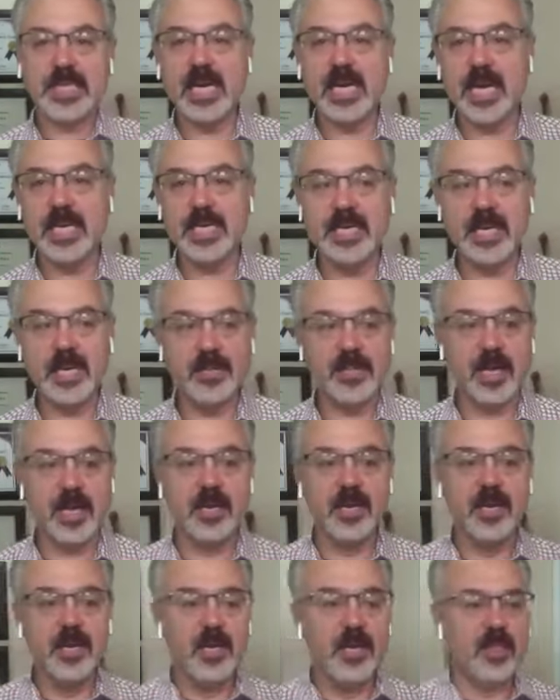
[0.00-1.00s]
but the idea
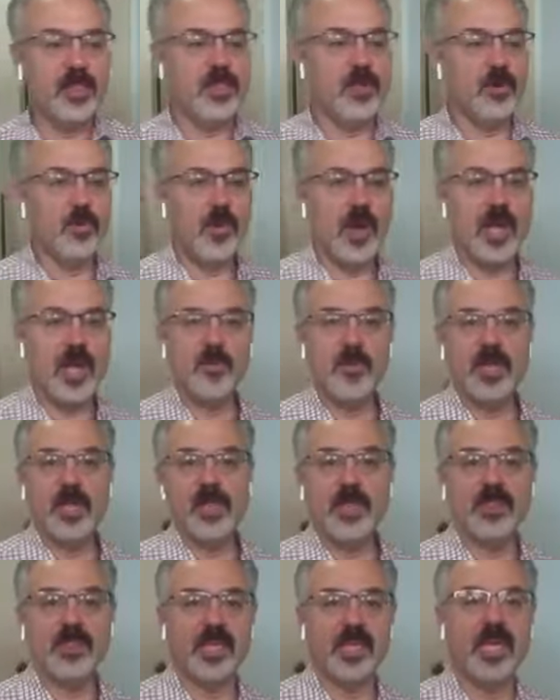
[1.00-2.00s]
that the way
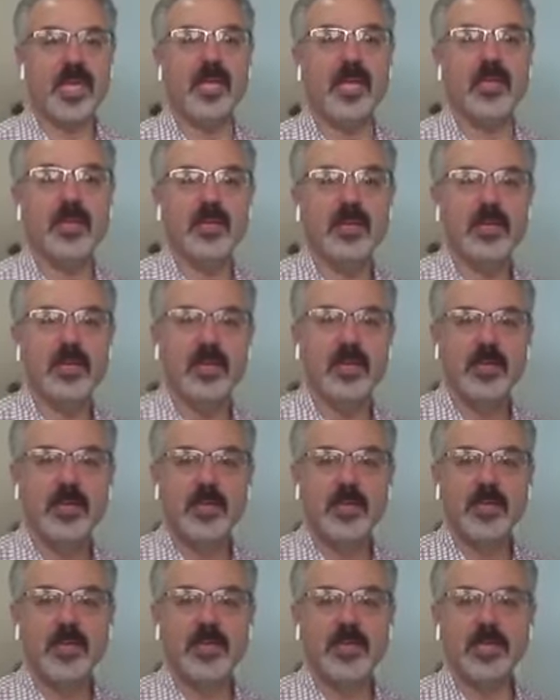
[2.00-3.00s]
we think
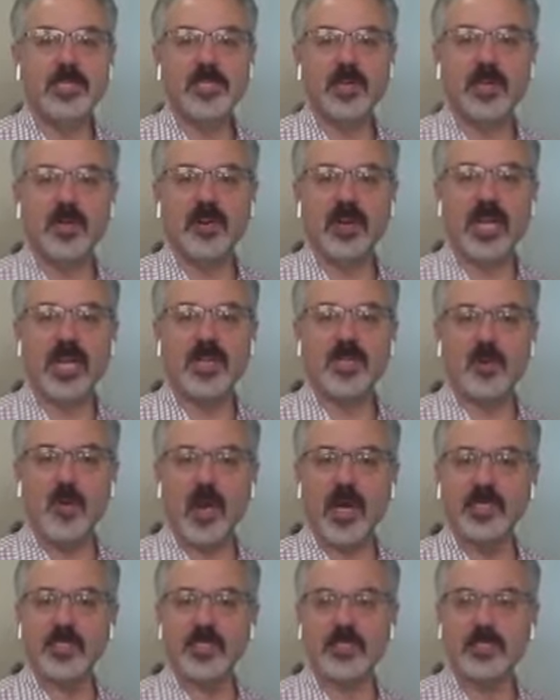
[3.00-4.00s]
things are created
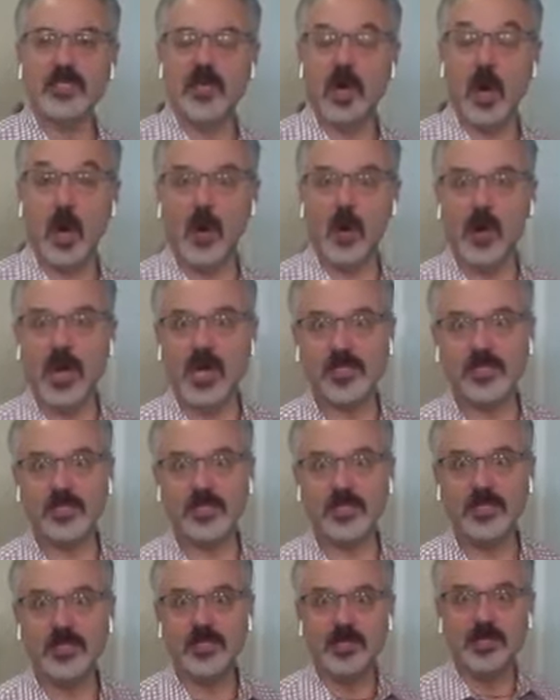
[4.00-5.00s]
twice
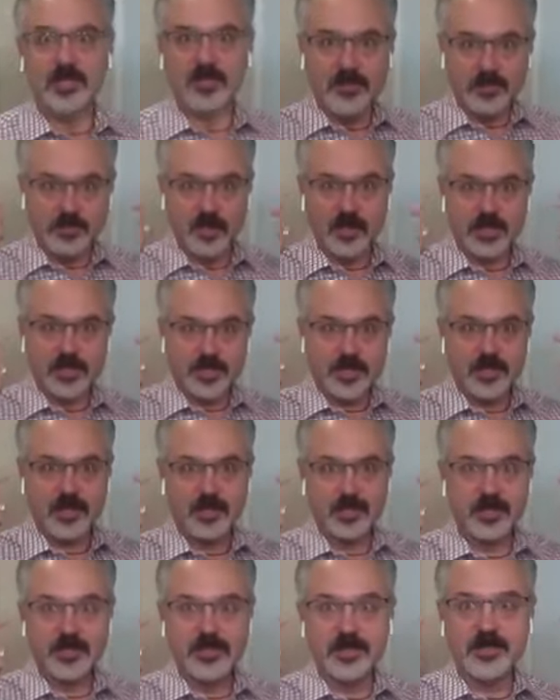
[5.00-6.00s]
always
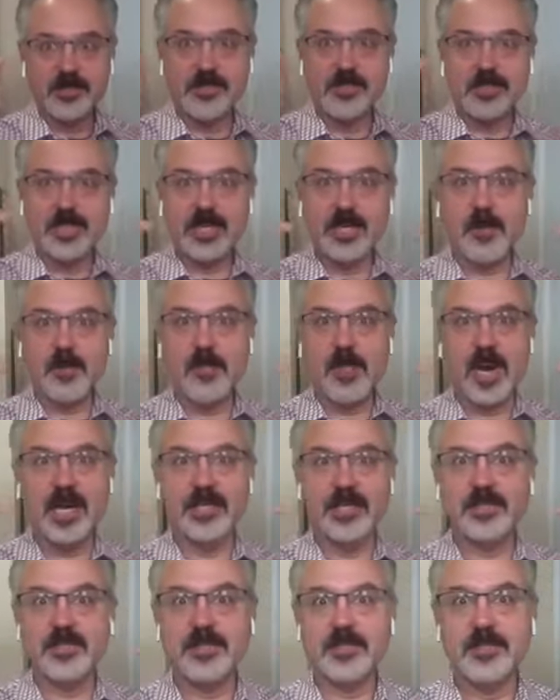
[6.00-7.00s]
first in our
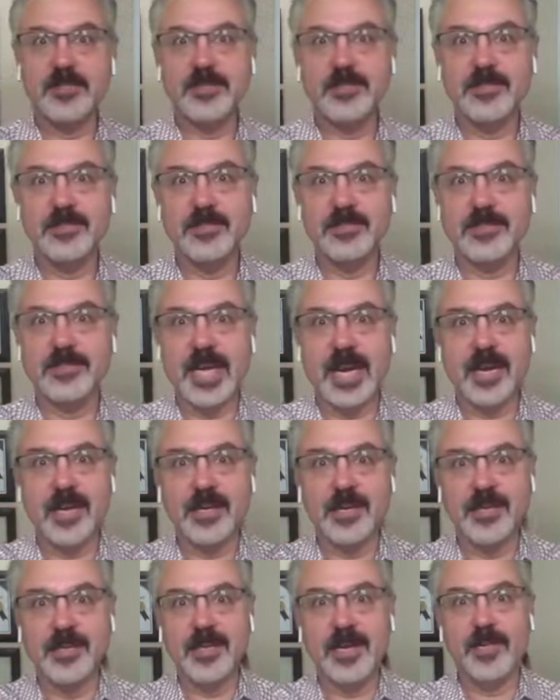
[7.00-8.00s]
minds
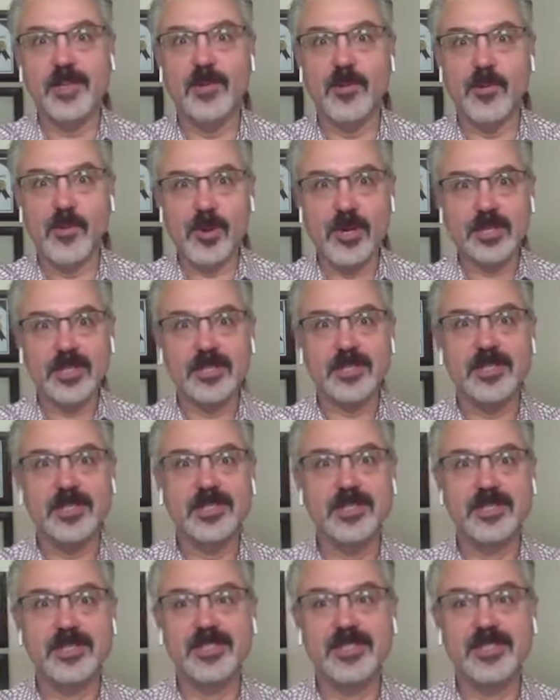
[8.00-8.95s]
second in the world